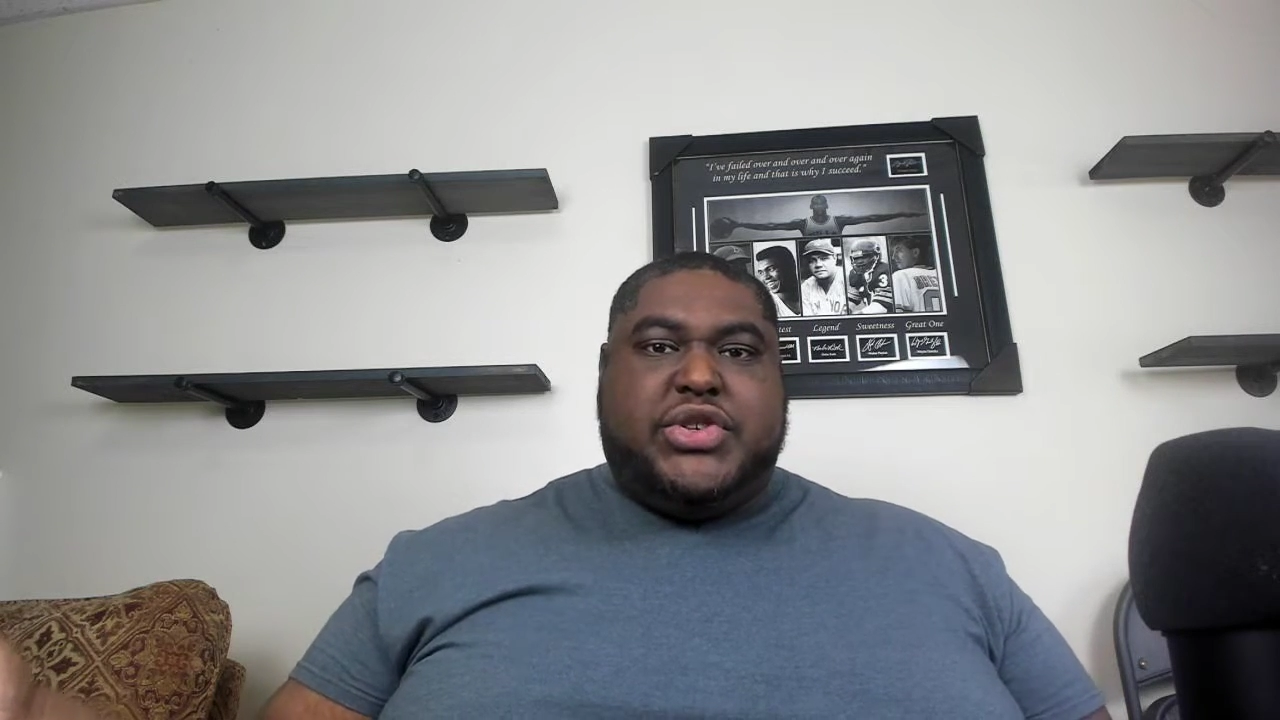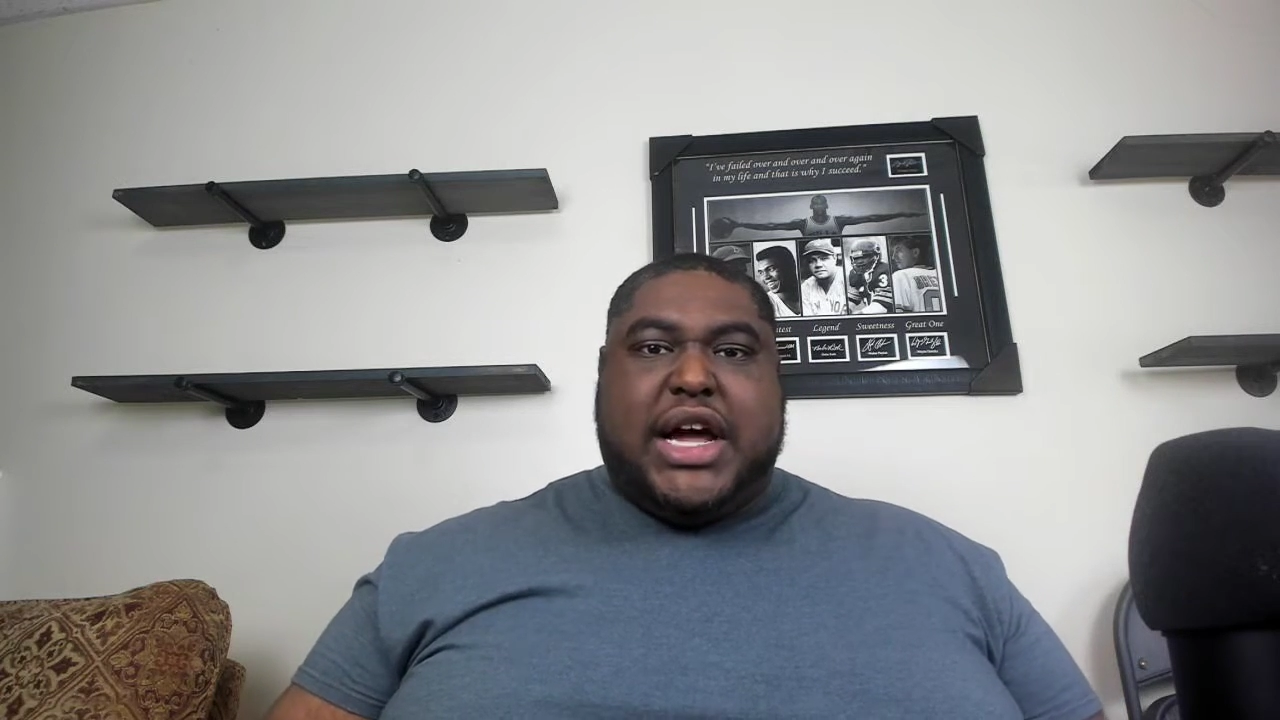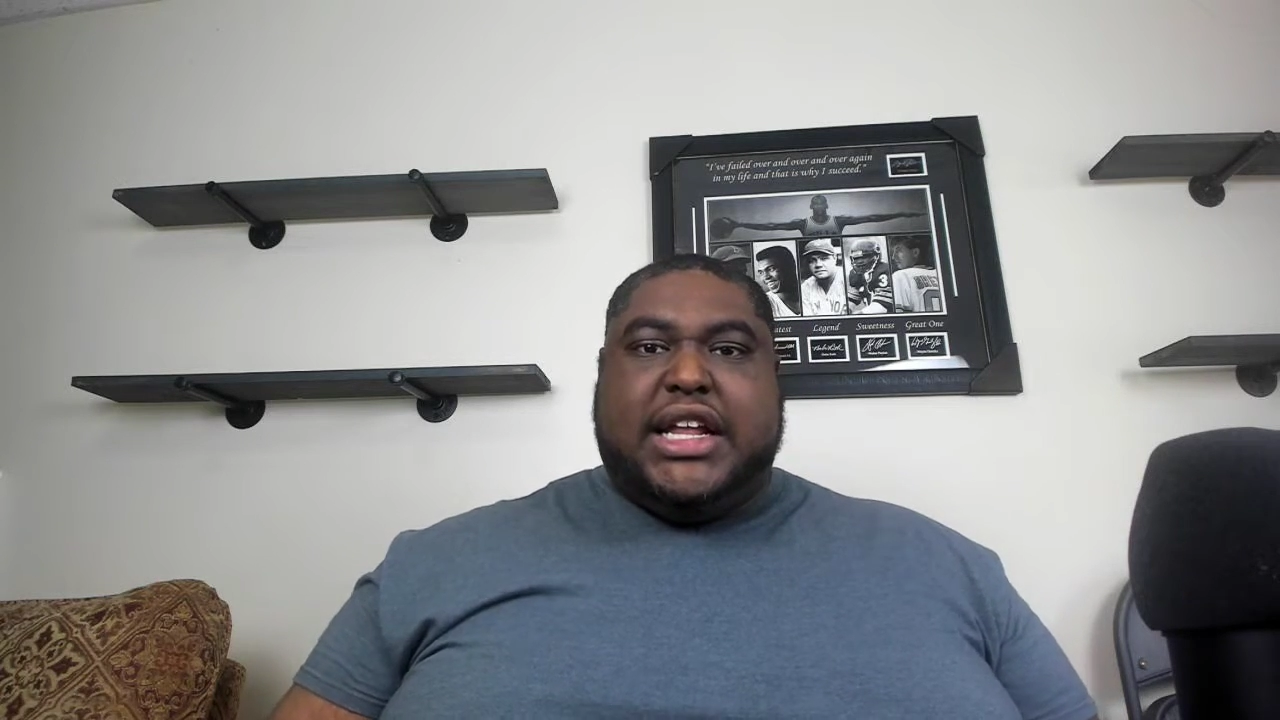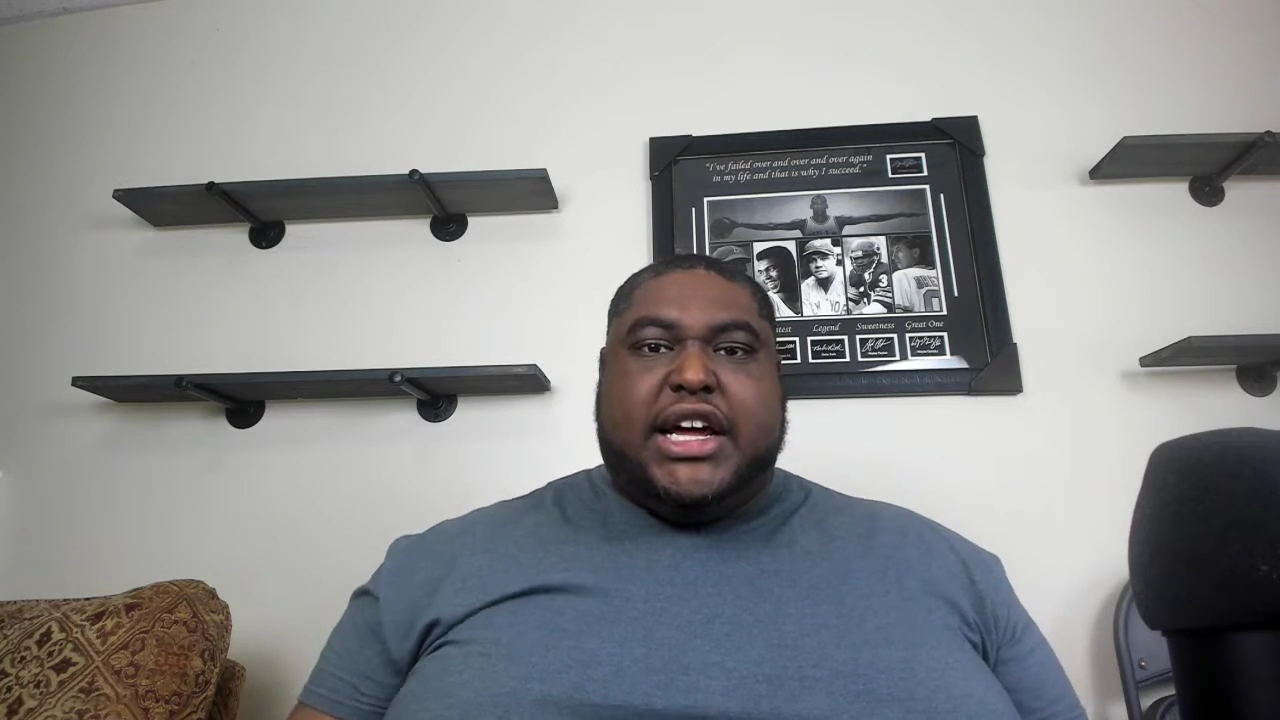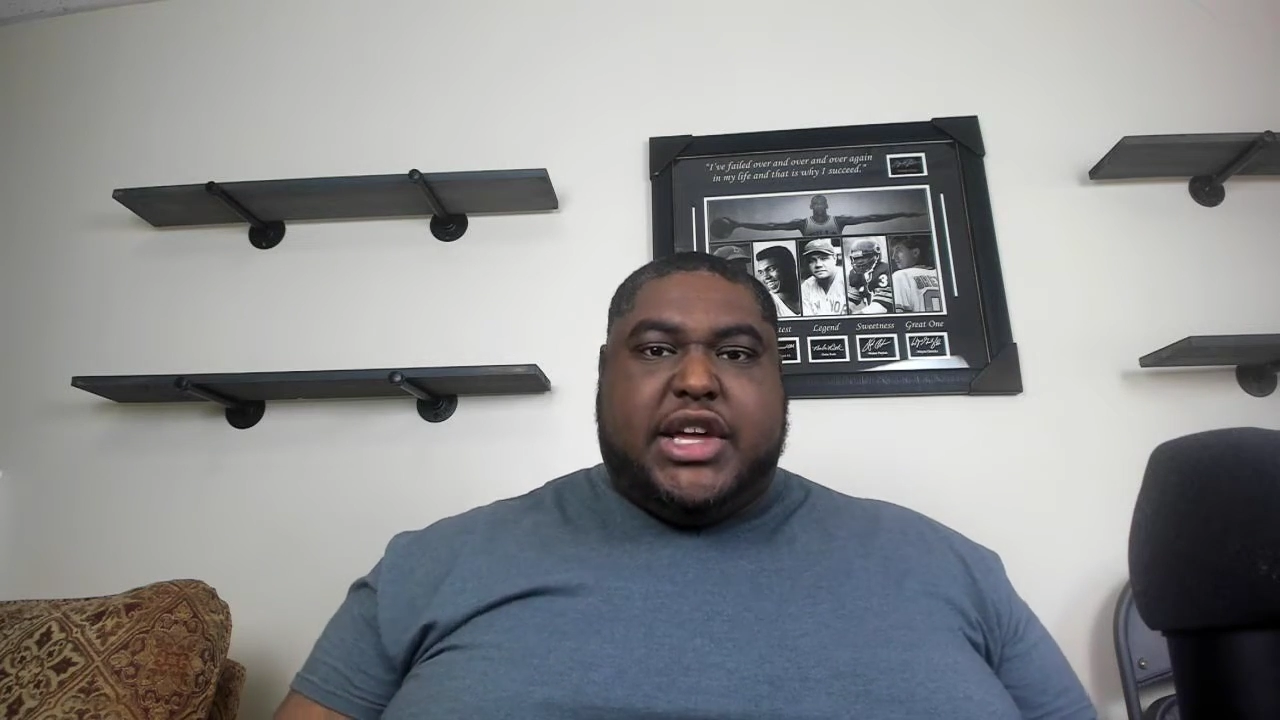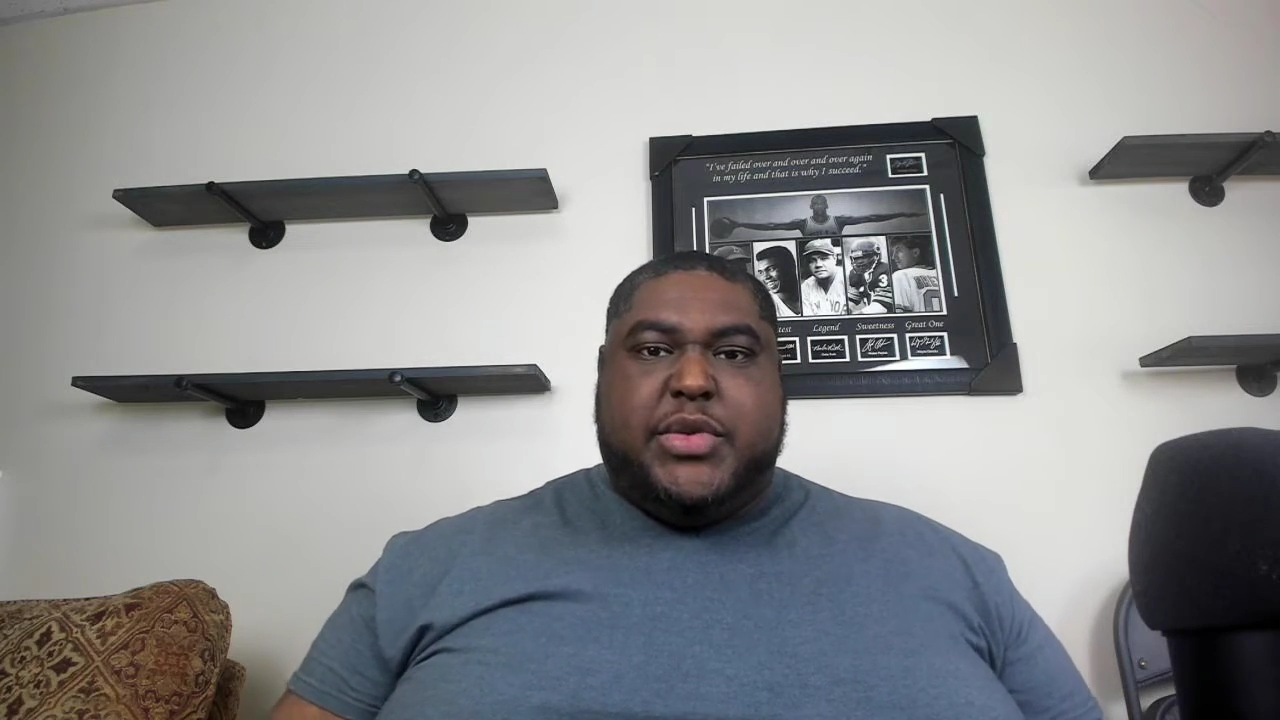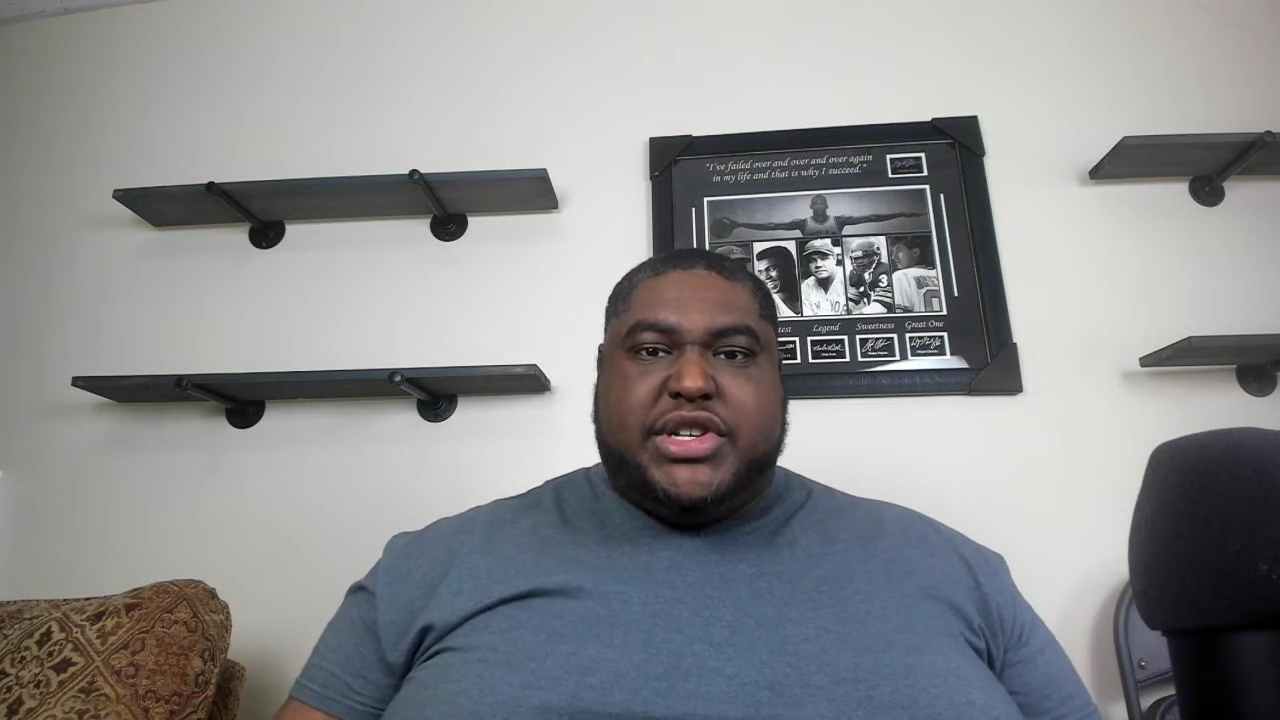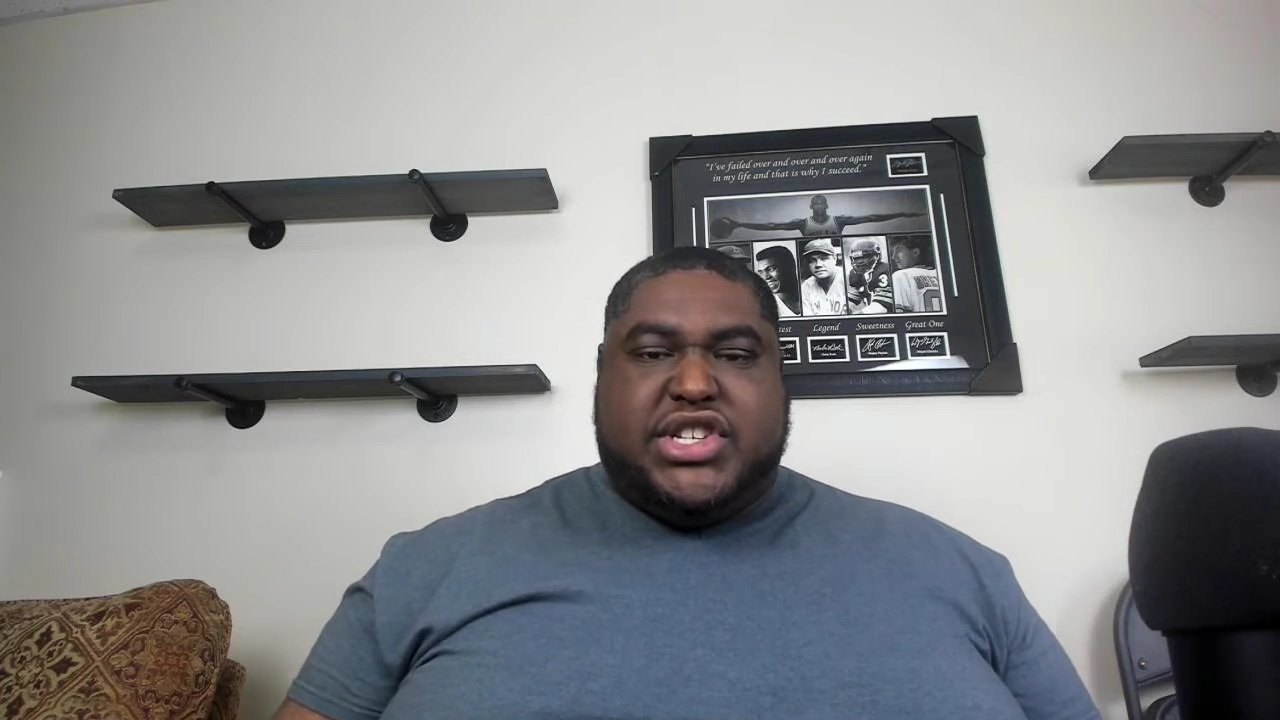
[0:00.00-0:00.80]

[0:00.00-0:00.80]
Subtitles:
got lucky was